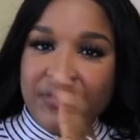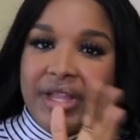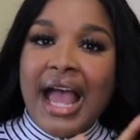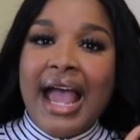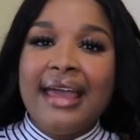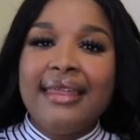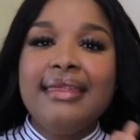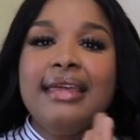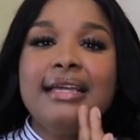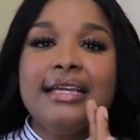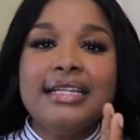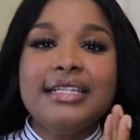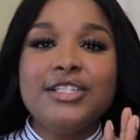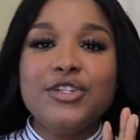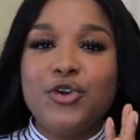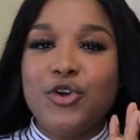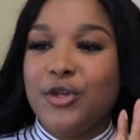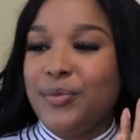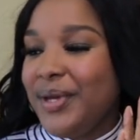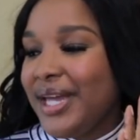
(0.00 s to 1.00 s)
I think it's
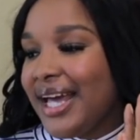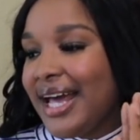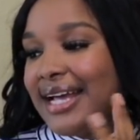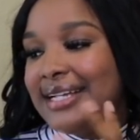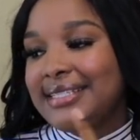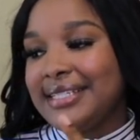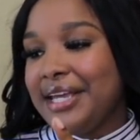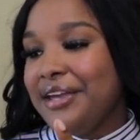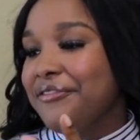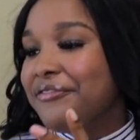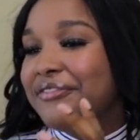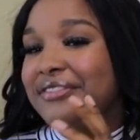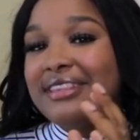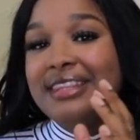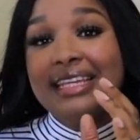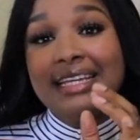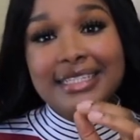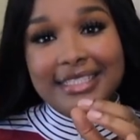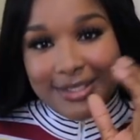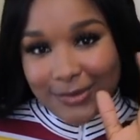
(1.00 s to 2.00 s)
good, because if
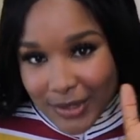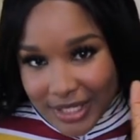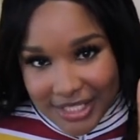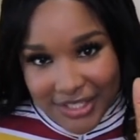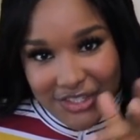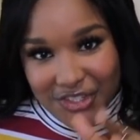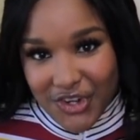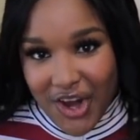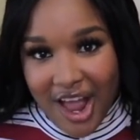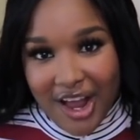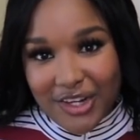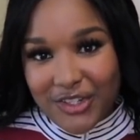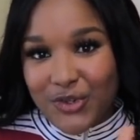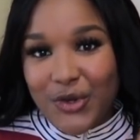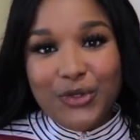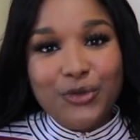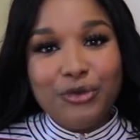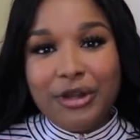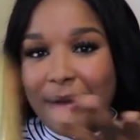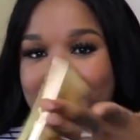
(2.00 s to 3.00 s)
this was strong too,
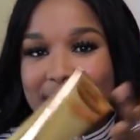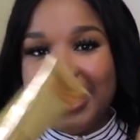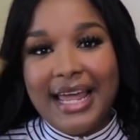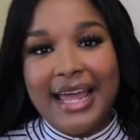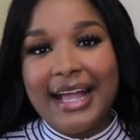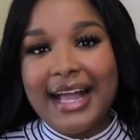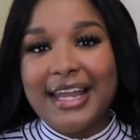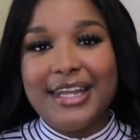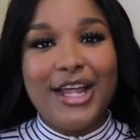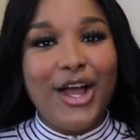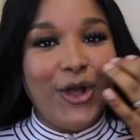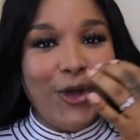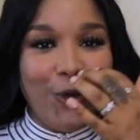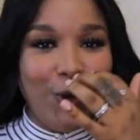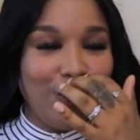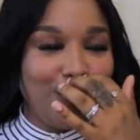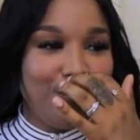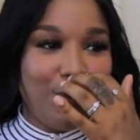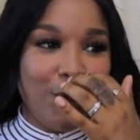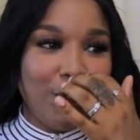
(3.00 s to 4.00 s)
it would have been like a
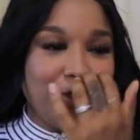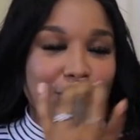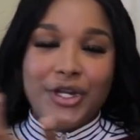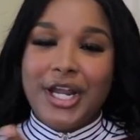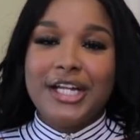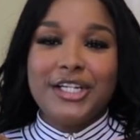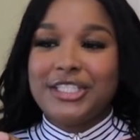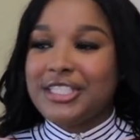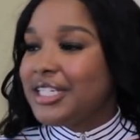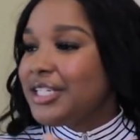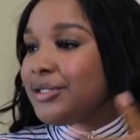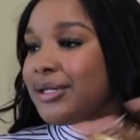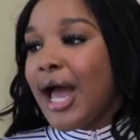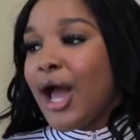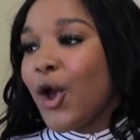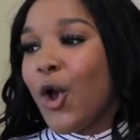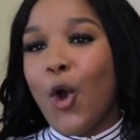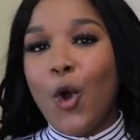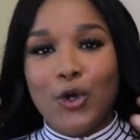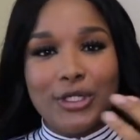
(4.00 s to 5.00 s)
knockout punch. Would have just
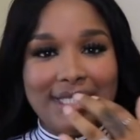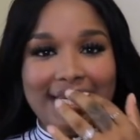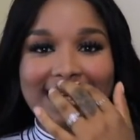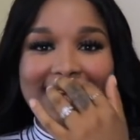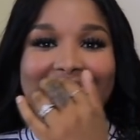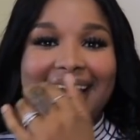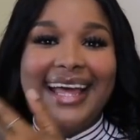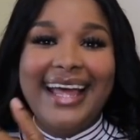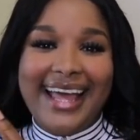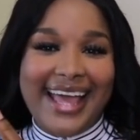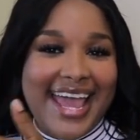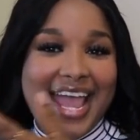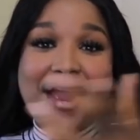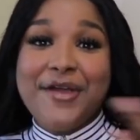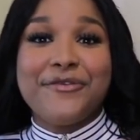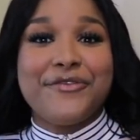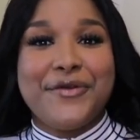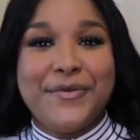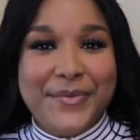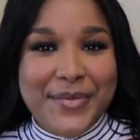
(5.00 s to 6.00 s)
knock out
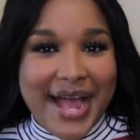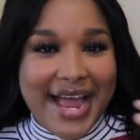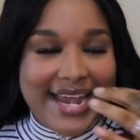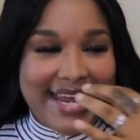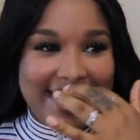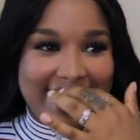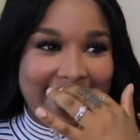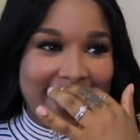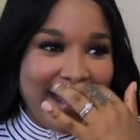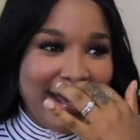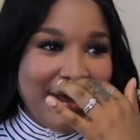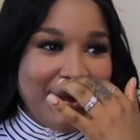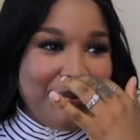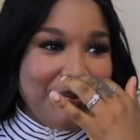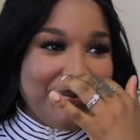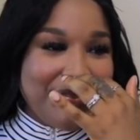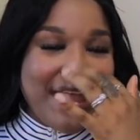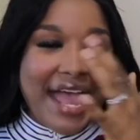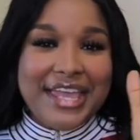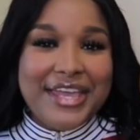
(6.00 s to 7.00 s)
everybody
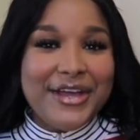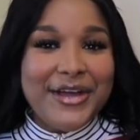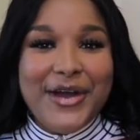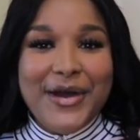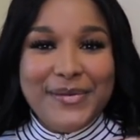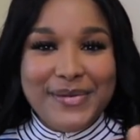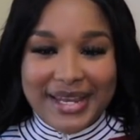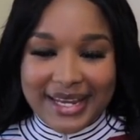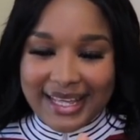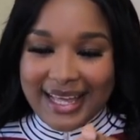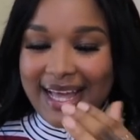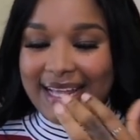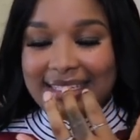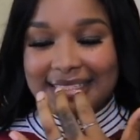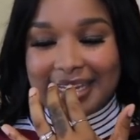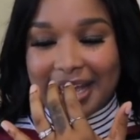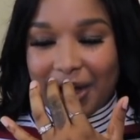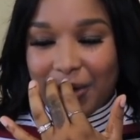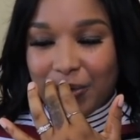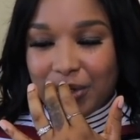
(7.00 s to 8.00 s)
that you come in
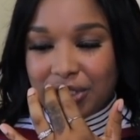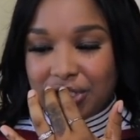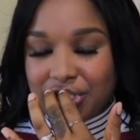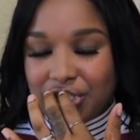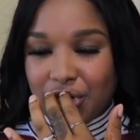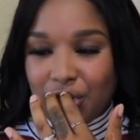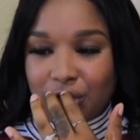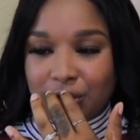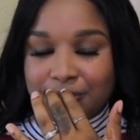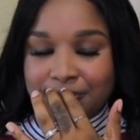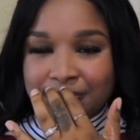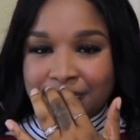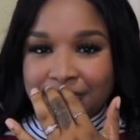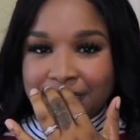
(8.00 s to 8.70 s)
contact with. So